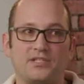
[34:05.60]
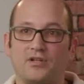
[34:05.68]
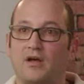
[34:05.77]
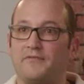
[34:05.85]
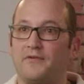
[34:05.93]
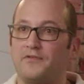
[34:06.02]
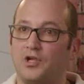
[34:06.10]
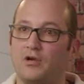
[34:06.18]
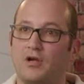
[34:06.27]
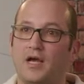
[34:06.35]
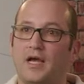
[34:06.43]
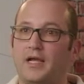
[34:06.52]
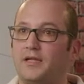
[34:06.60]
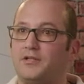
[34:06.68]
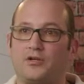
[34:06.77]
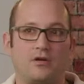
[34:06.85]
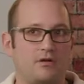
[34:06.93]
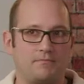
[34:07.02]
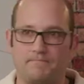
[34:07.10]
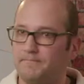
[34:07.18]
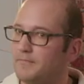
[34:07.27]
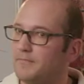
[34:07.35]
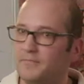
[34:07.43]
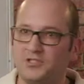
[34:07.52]
off of your height, your
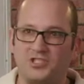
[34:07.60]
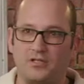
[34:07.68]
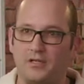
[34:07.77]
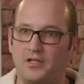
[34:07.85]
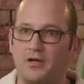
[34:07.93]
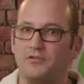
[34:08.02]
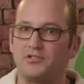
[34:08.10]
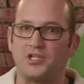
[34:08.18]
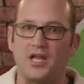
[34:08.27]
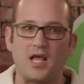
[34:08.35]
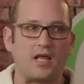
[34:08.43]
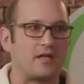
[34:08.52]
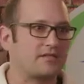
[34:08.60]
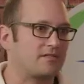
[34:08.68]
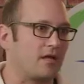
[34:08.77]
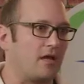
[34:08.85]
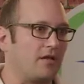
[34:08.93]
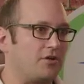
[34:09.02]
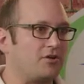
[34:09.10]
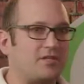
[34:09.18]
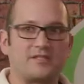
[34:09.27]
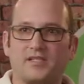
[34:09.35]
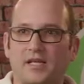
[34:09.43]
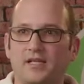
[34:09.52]
you know genetics, uh, your
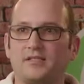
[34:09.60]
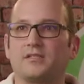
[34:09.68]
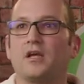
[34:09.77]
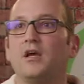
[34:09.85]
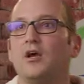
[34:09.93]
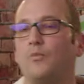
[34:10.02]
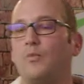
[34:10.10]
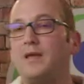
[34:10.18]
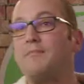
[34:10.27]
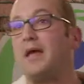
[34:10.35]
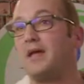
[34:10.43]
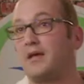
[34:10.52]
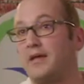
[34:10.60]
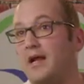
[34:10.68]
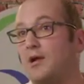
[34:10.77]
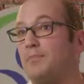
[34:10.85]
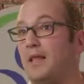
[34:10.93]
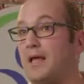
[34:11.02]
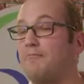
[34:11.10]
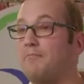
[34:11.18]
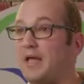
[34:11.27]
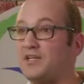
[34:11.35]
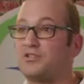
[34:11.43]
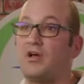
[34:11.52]
disease, we make a care plan
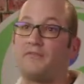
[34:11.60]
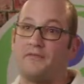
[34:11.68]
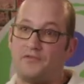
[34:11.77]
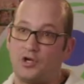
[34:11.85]
based off of your